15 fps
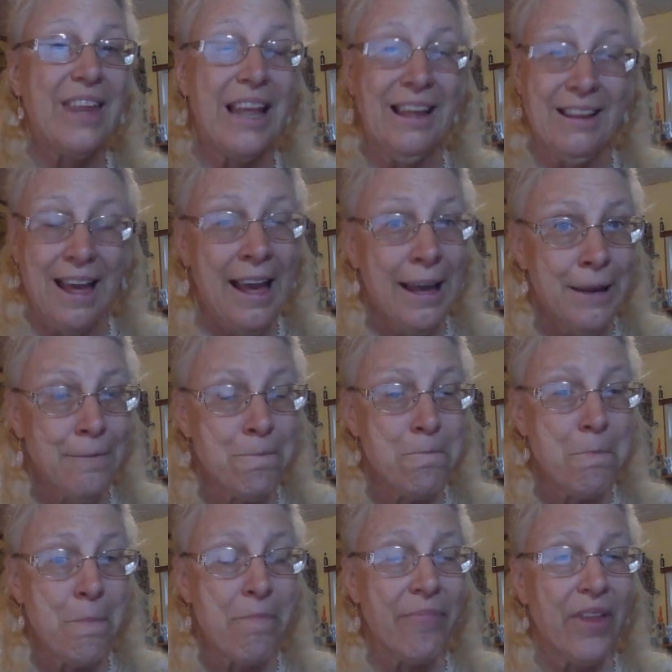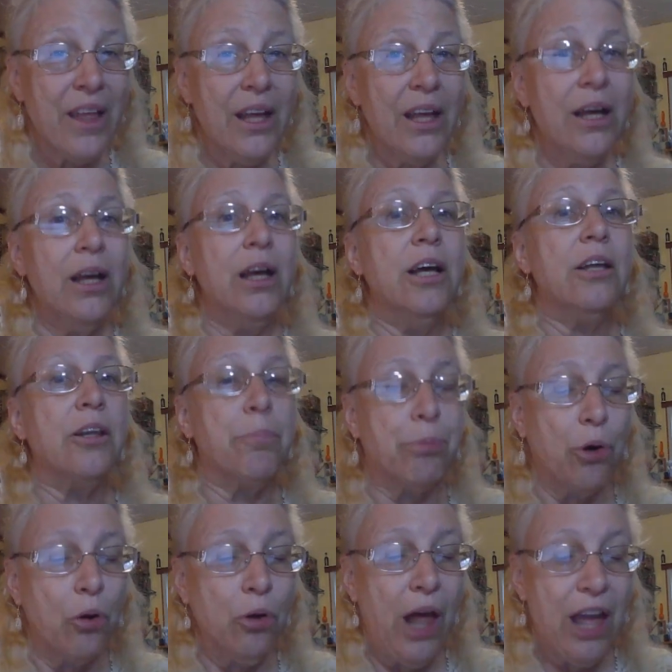Okay? The
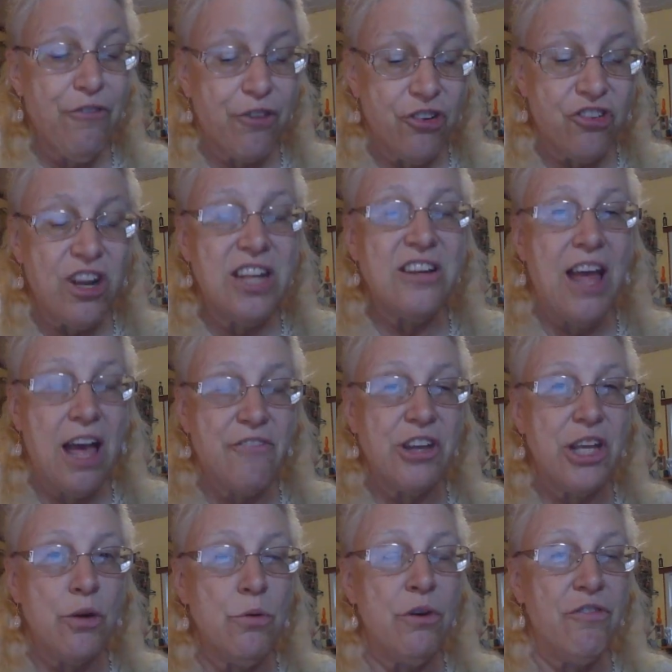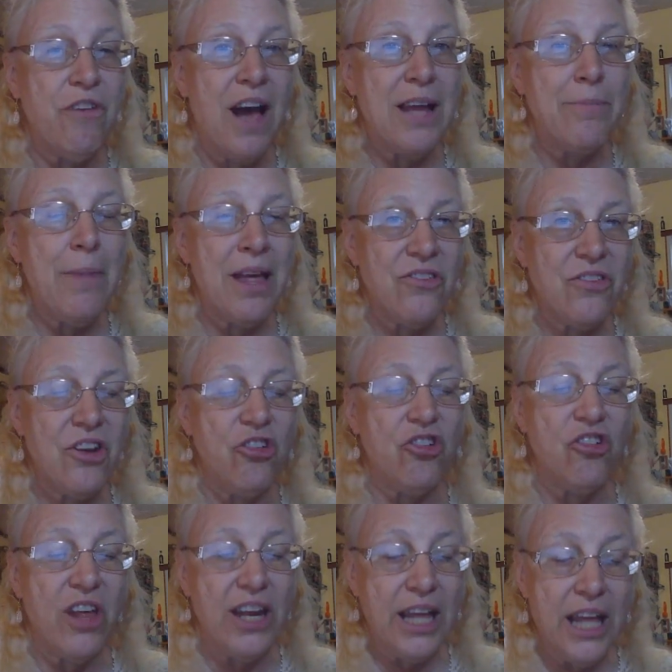pro-lifers need to have a unified message
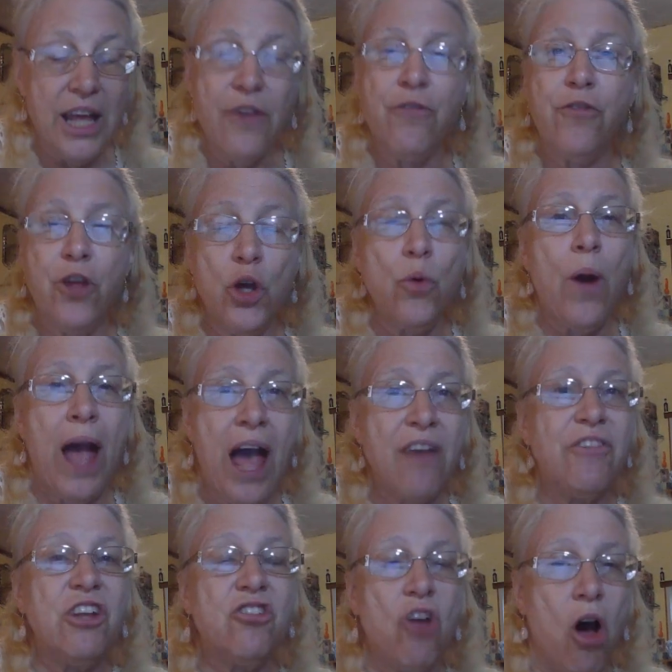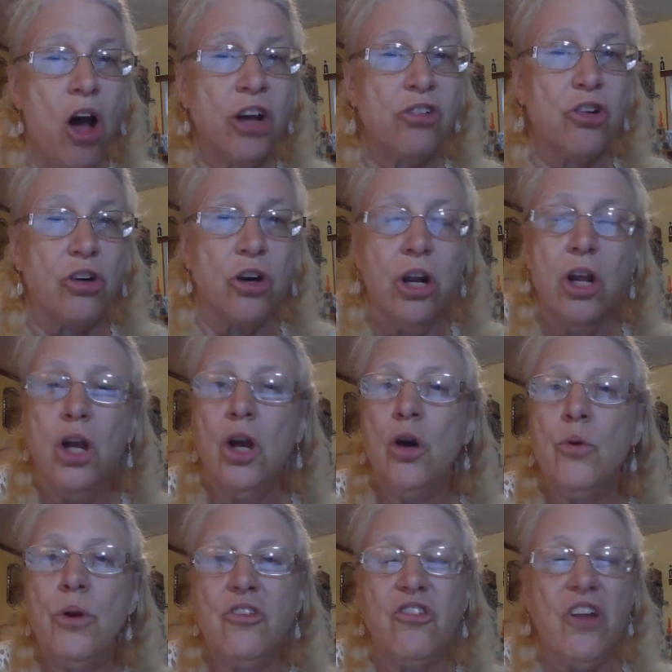that if you have a doctor
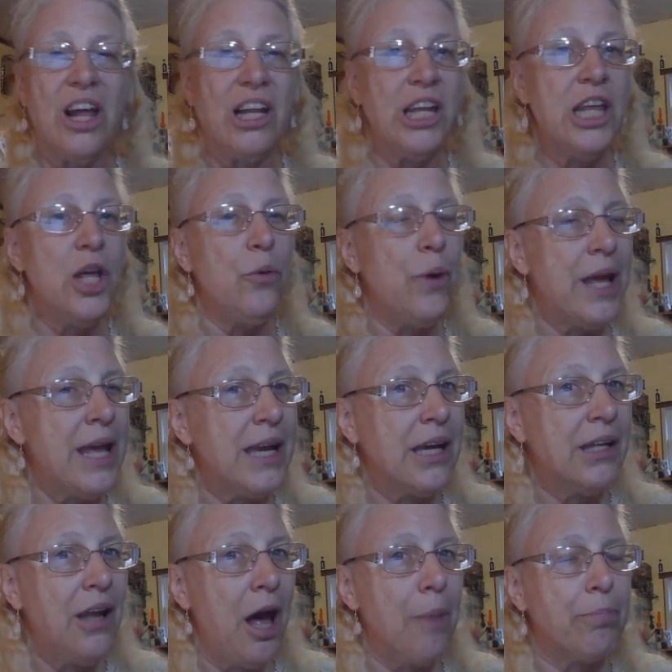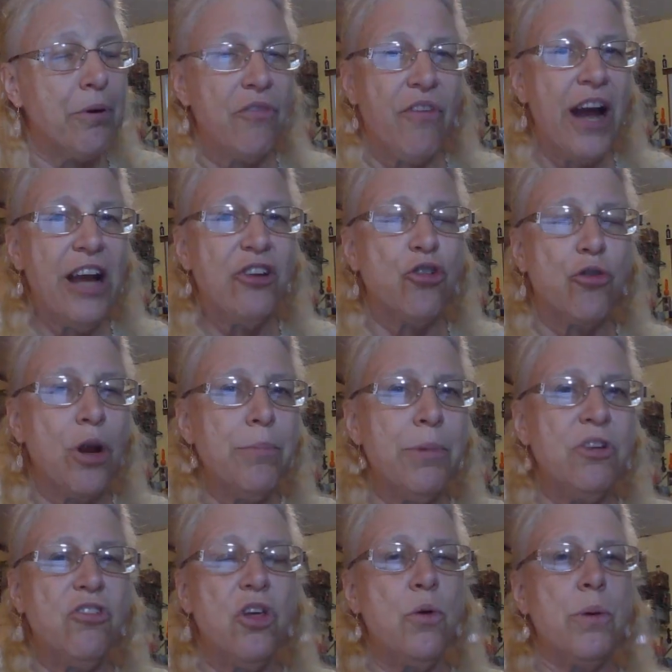who is telling you he cannot provide
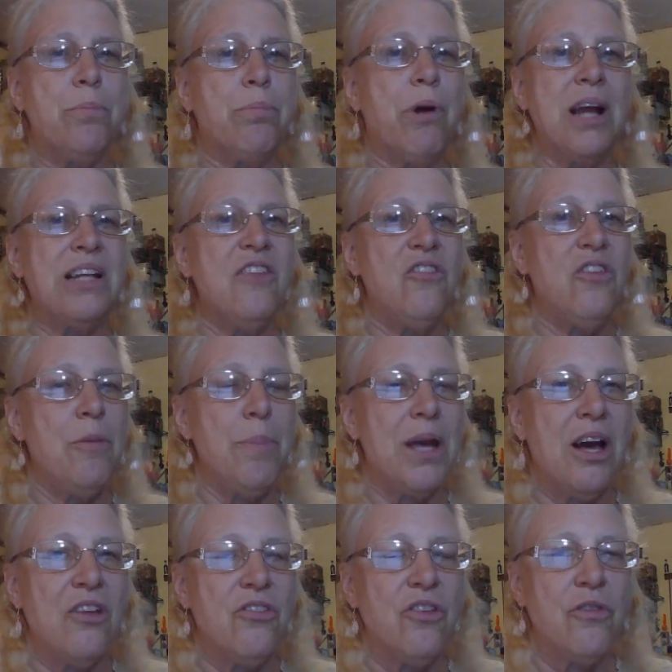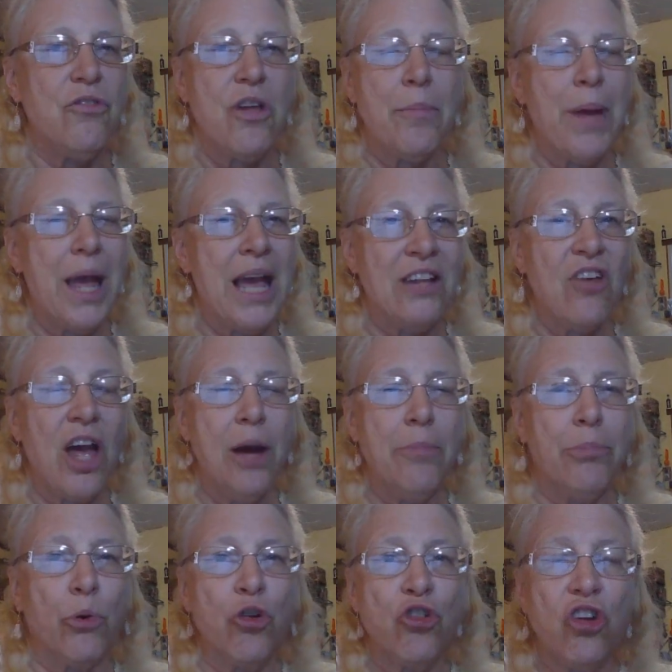treatment to you in pregnancy because of some
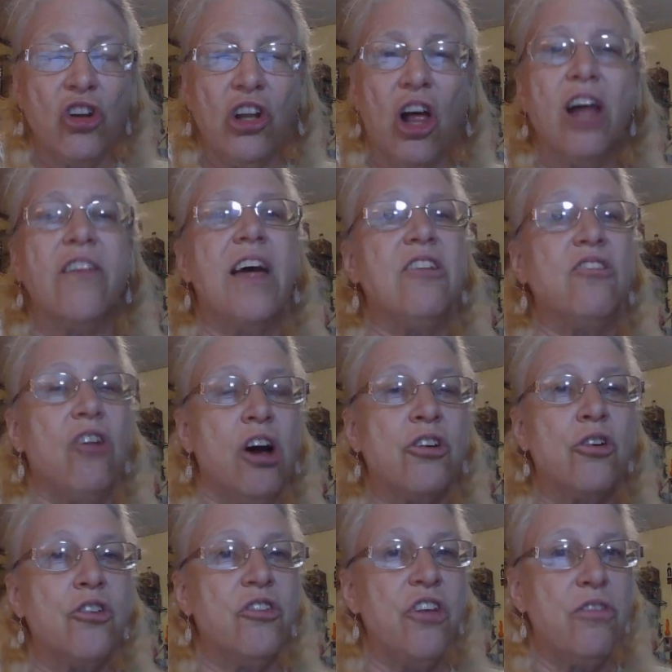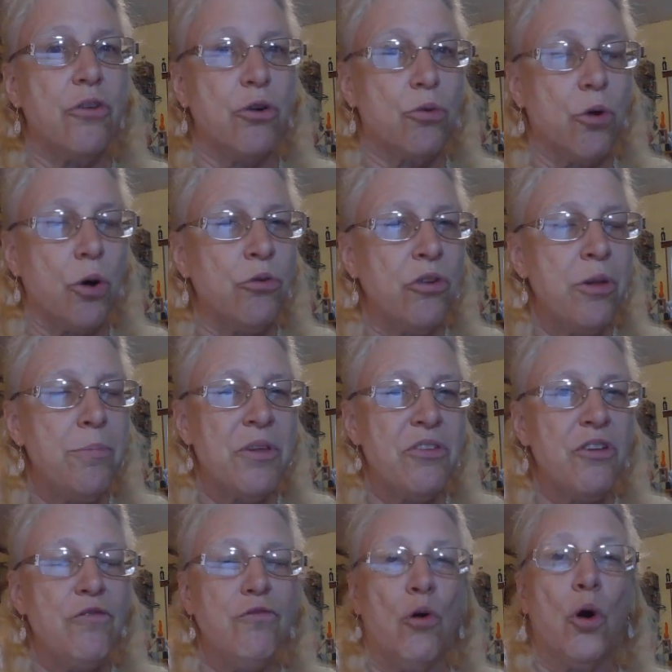anti-abortion law, that doctor is either grossly
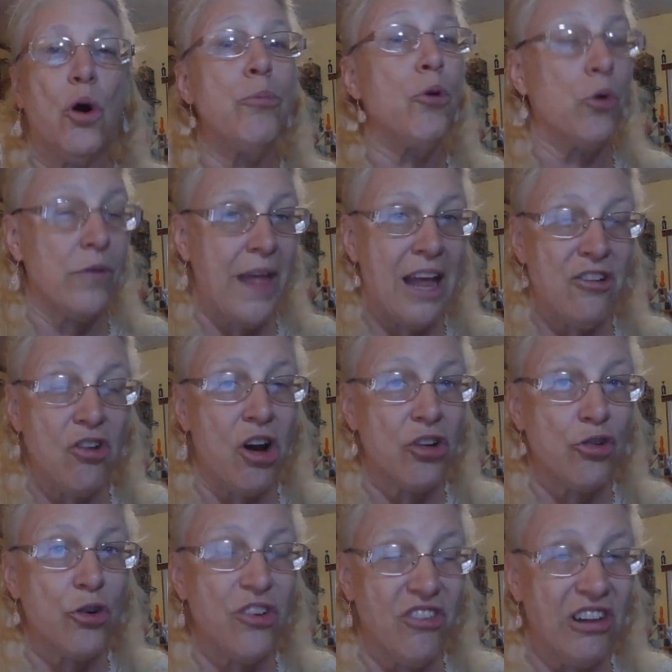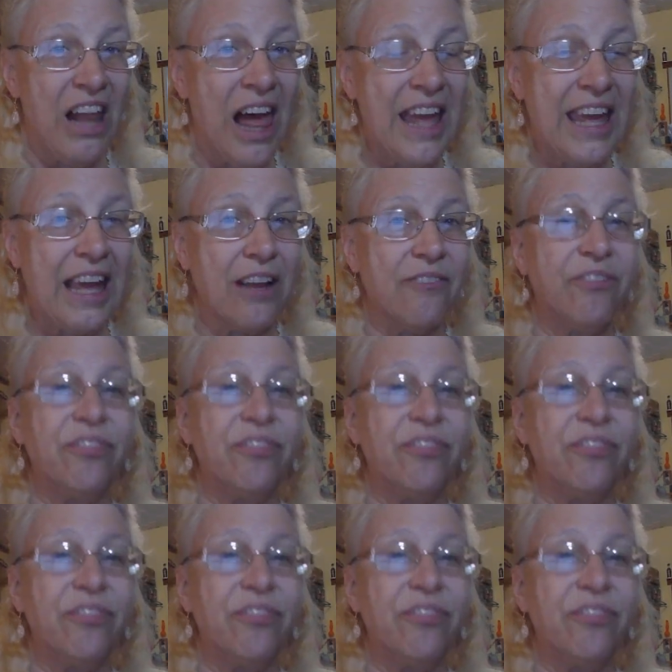misinformed or that doctor is lying.